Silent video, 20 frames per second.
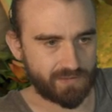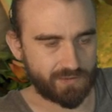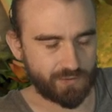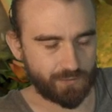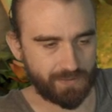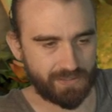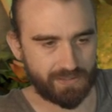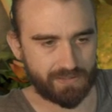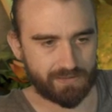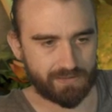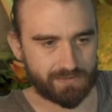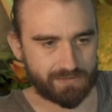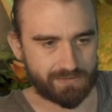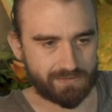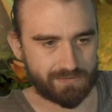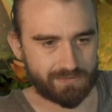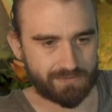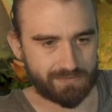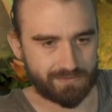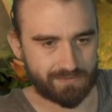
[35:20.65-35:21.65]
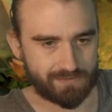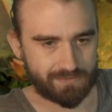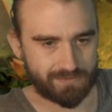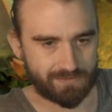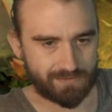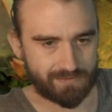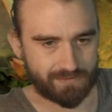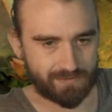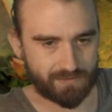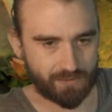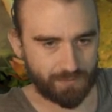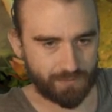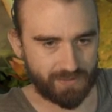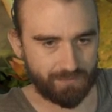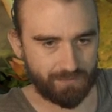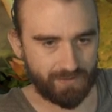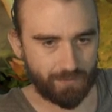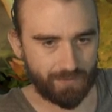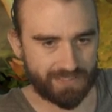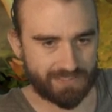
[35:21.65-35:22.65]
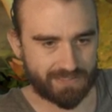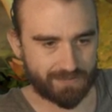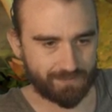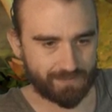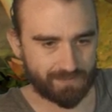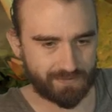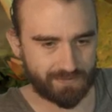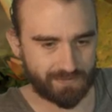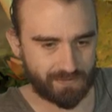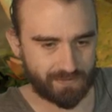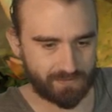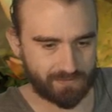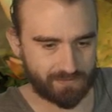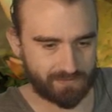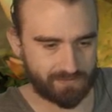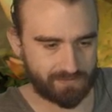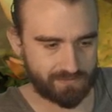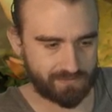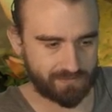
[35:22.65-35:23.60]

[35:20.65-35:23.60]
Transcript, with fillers: Could be. Could be the mirror matchup. No?